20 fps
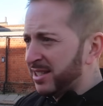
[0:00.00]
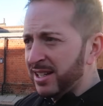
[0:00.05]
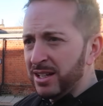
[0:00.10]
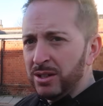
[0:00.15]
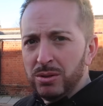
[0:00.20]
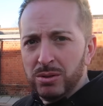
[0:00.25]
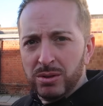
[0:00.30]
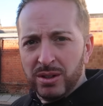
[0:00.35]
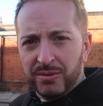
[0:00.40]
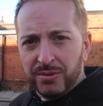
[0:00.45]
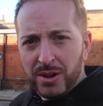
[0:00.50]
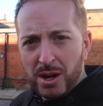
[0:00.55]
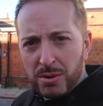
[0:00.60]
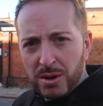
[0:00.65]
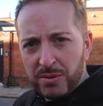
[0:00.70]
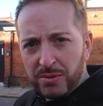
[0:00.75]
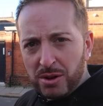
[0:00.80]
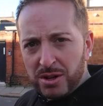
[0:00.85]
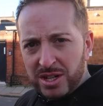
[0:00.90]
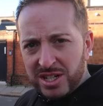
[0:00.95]
still very,
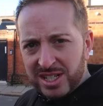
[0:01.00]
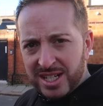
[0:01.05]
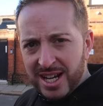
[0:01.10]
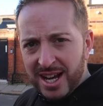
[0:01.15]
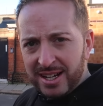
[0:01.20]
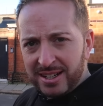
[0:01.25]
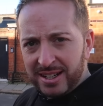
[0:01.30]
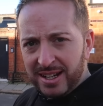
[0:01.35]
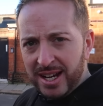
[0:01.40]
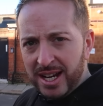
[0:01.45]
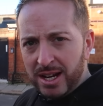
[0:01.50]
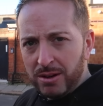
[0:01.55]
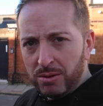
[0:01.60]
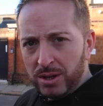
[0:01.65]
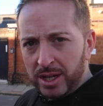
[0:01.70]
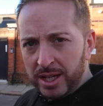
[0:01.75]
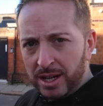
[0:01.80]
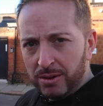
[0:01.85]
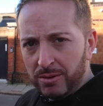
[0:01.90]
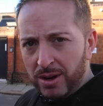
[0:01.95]
very sad and
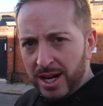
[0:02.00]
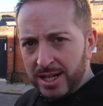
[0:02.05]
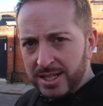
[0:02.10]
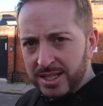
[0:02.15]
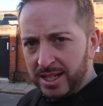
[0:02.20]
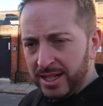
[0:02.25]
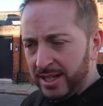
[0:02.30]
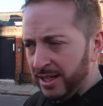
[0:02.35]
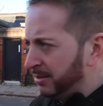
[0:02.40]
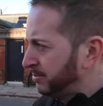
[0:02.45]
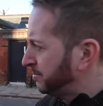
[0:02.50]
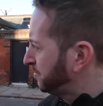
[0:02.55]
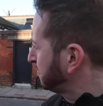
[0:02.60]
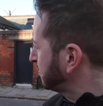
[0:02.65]
eerie around here.